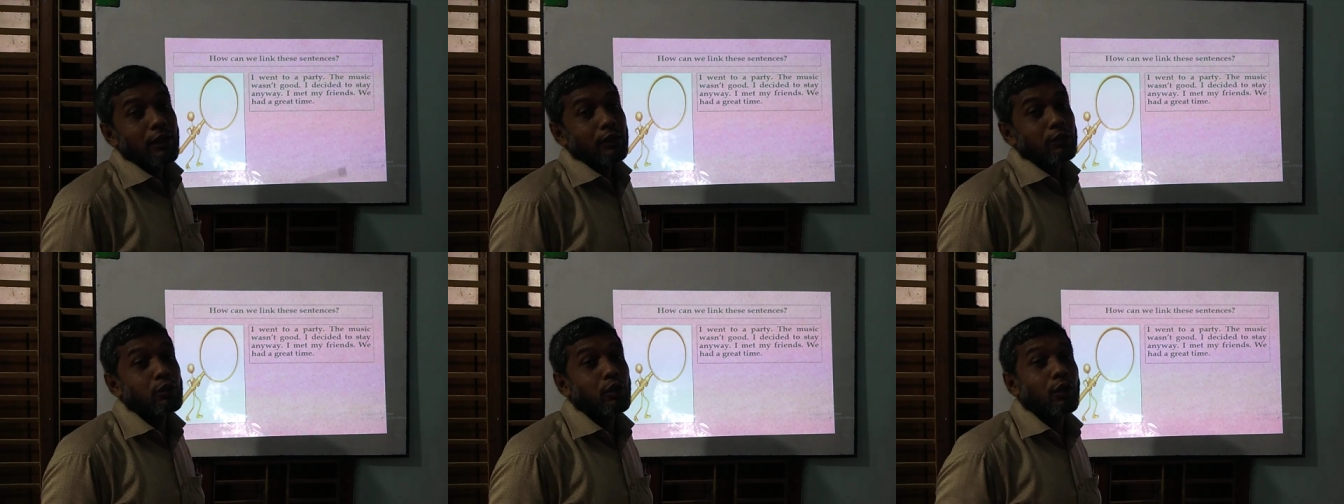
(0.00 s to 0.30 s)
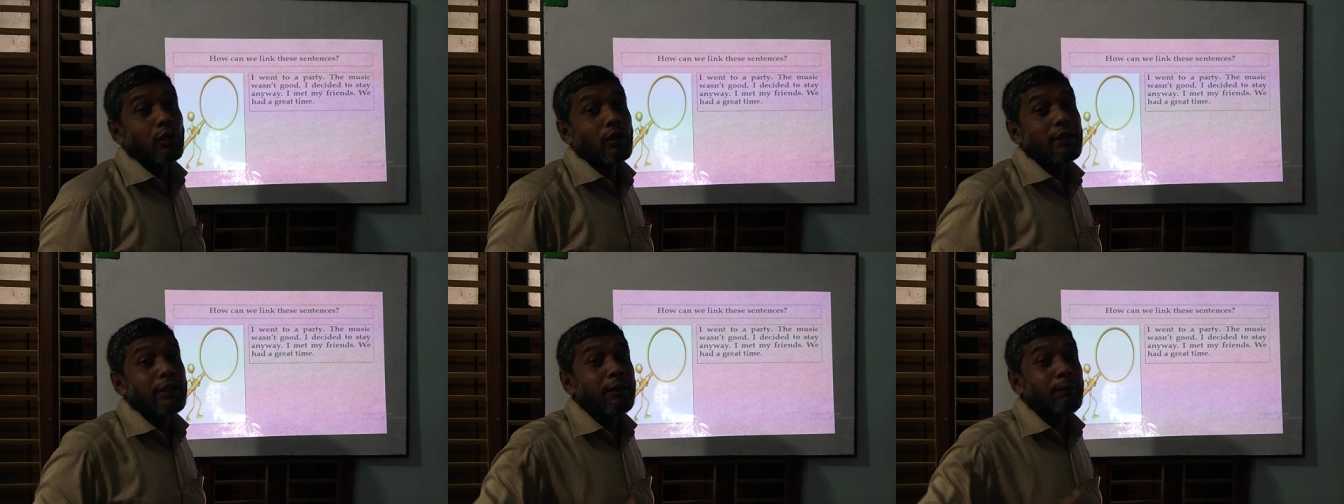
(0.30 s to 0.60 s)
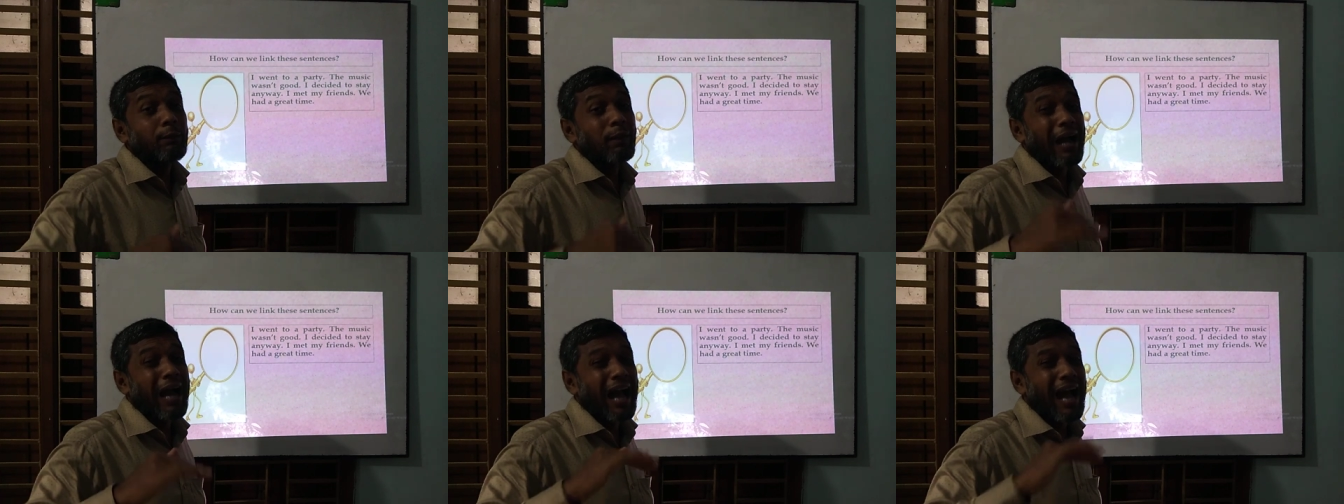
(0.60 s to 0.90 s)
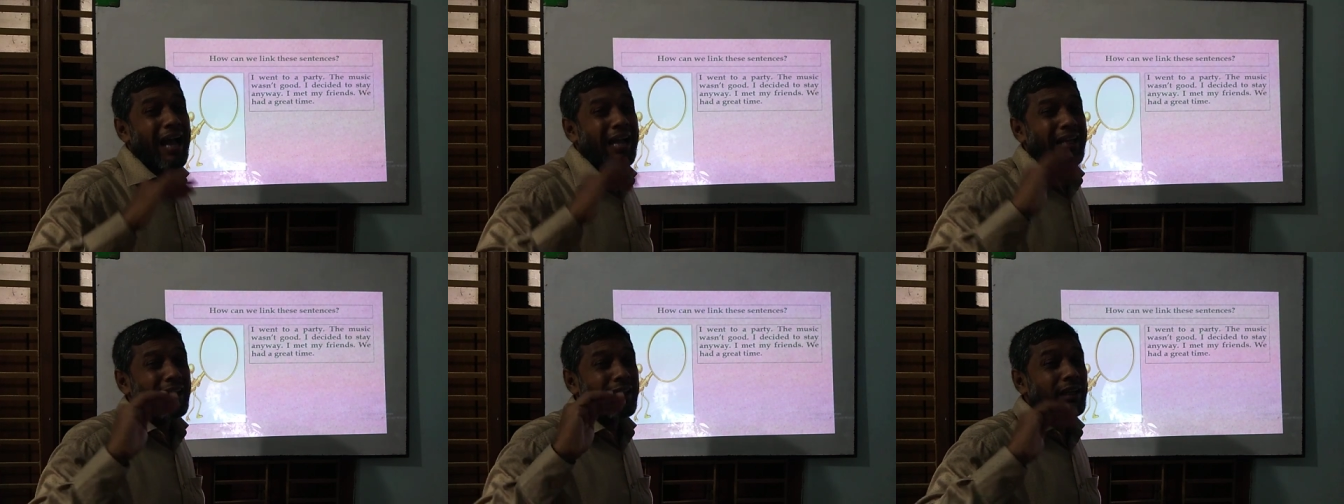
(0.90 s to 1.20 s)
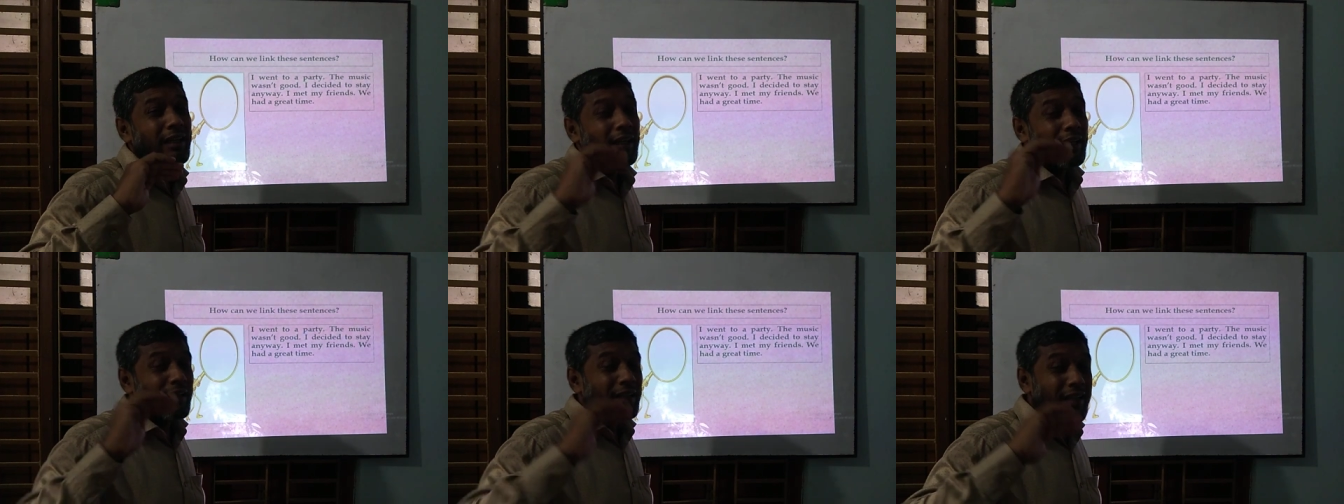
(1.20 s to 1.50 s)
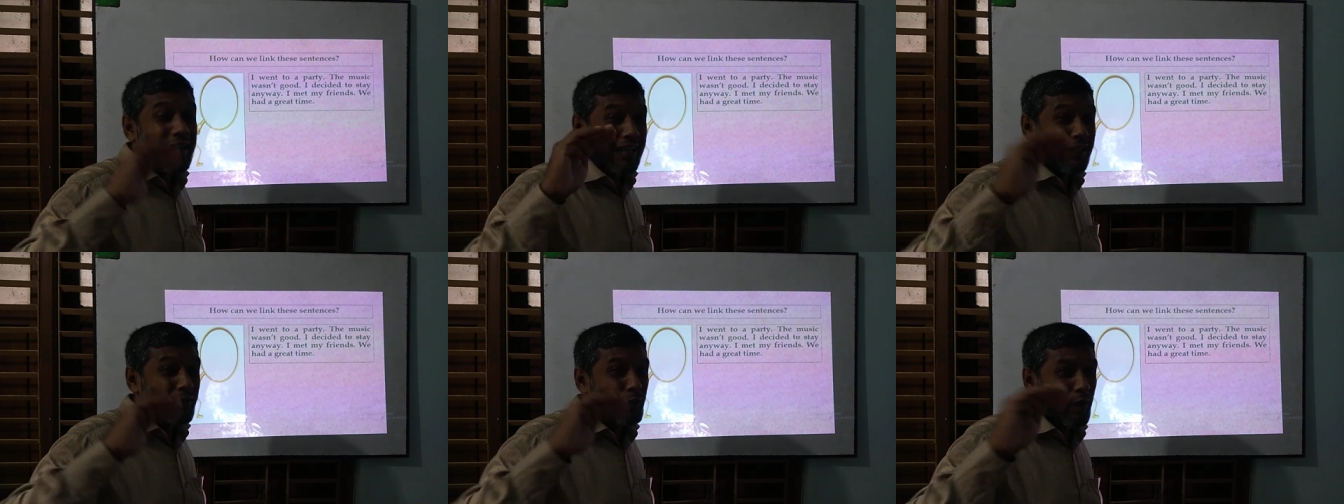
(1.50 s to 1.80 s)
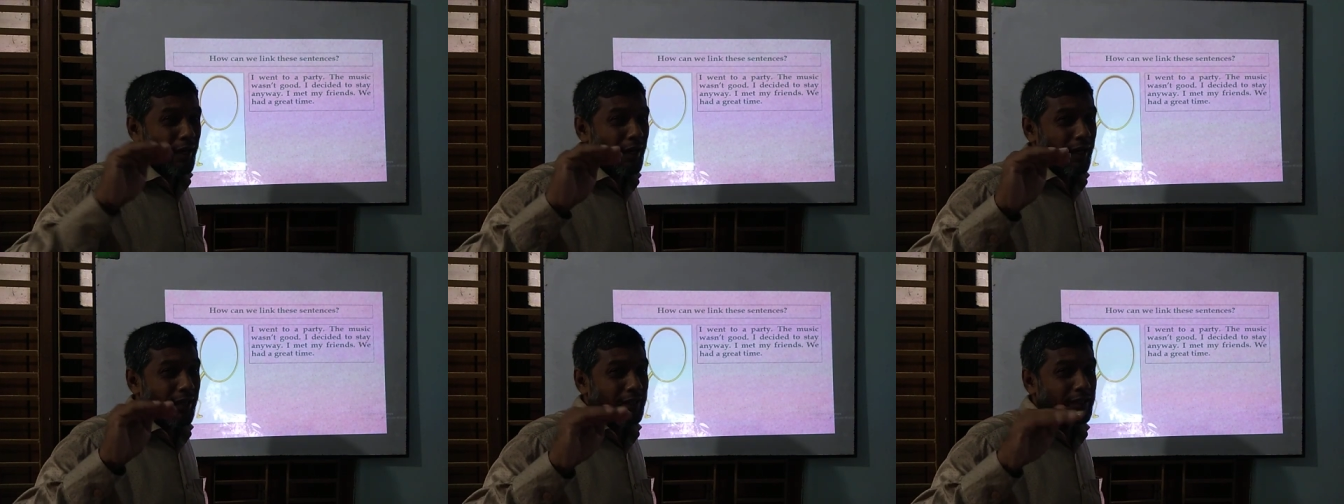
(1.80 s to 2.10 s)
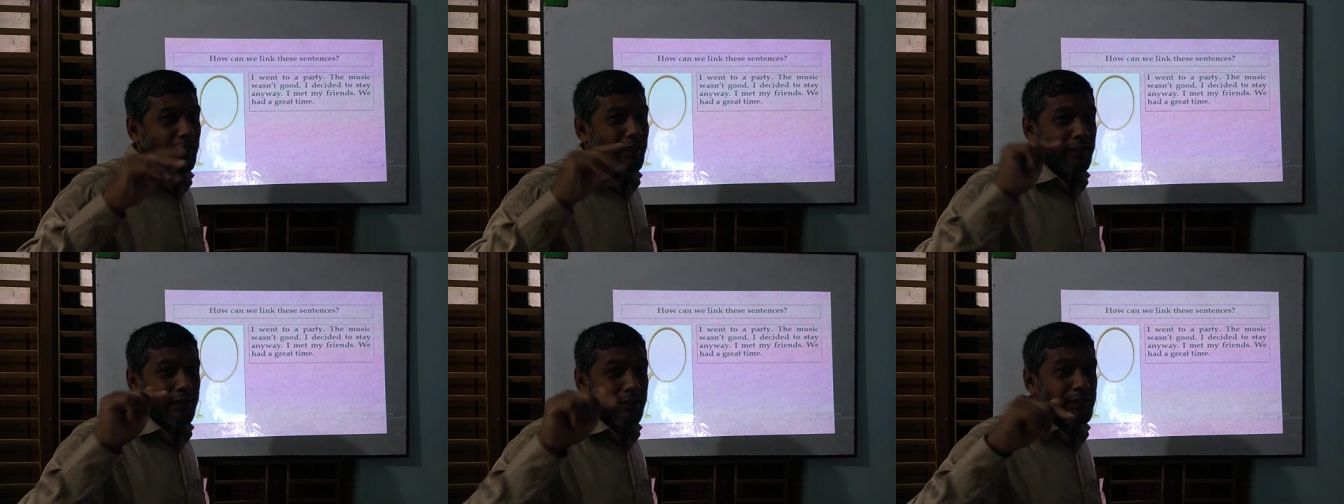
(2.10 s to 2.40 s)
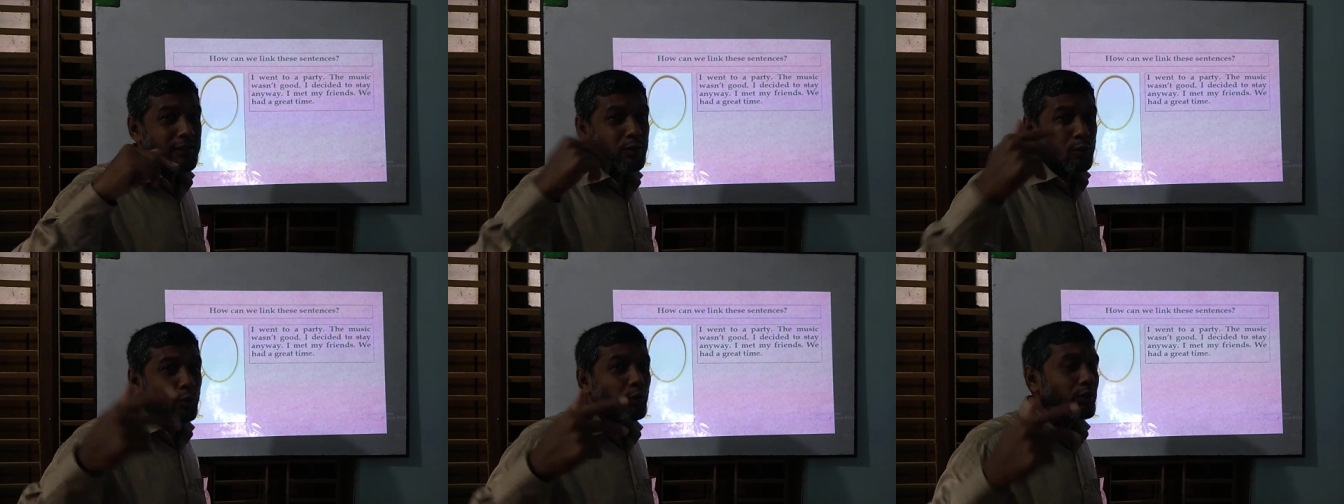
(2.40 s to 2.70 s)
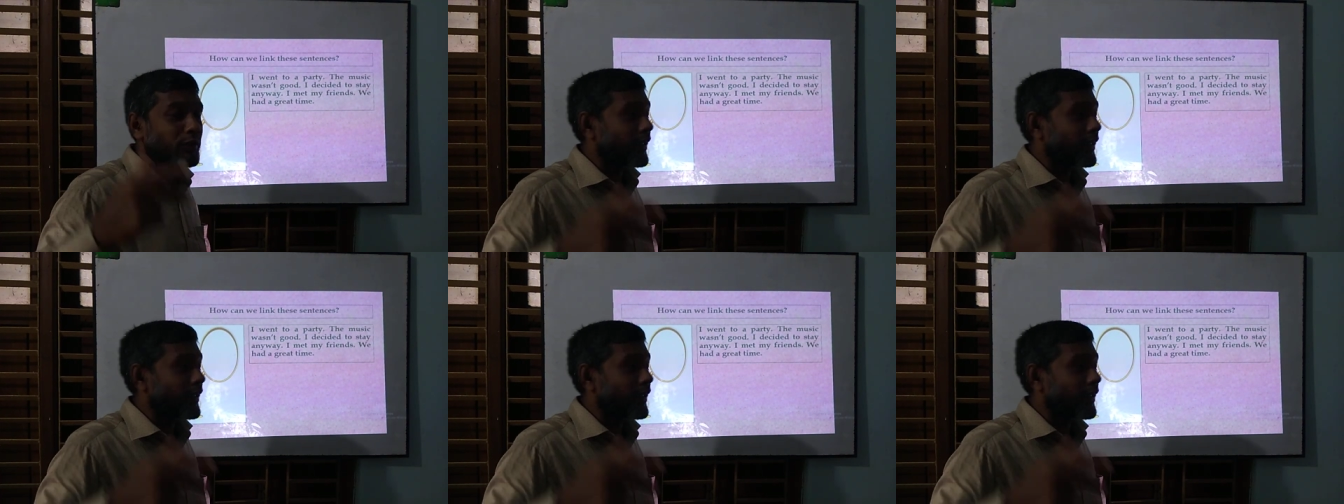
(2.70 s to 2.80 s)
So if I try to understand these 2